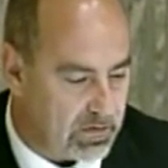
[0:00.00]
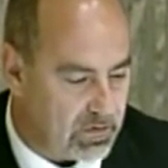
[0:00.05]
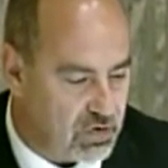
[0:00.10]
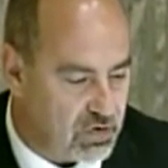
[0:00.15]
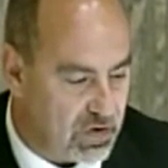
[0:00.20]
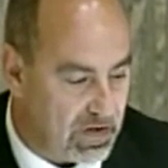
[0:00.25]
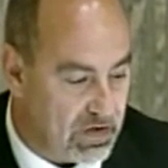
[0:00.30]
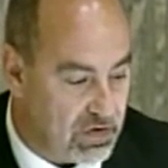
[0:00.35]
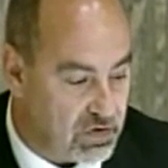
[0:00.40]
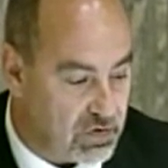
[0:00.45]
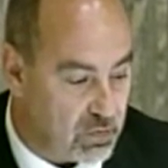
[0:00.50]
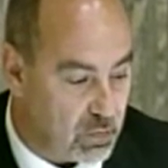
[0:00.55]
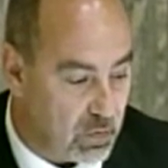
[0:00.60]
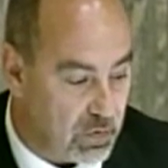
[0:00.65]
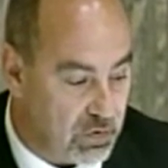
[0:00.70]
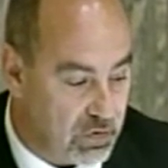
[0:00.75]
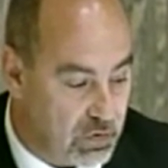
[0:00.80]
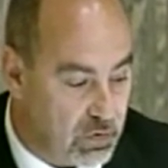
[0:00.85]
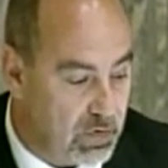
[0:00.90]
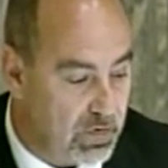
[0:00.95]
changes
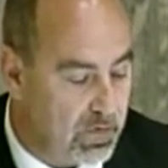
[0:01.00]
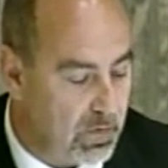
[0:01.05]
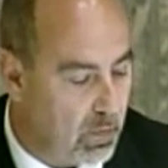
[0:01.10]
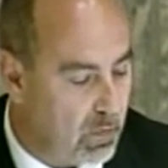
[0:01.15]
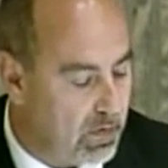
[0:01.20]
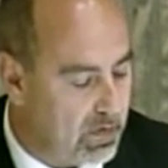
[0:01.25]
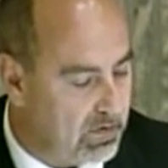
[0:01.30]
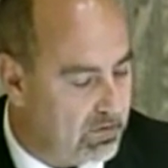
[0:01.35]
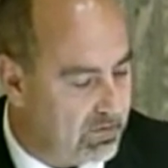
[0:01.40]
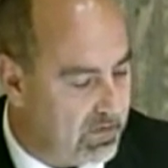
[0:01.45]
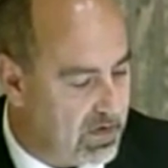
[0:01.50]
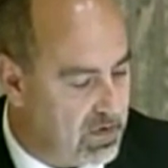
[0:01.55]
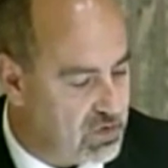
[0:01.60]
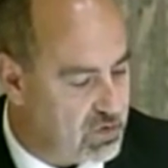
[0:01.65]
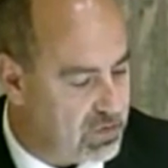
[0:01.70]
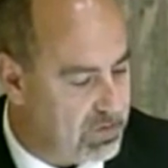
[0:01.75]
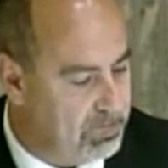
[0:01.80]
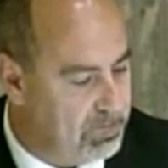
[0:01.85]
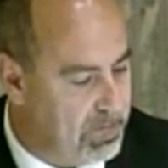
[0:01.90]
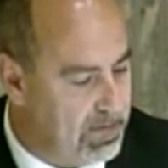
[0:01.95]
would do to the
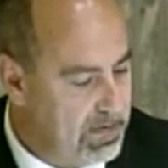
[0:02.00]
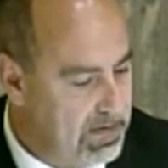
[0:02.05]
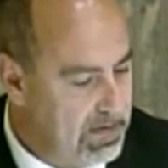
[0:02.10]
organization.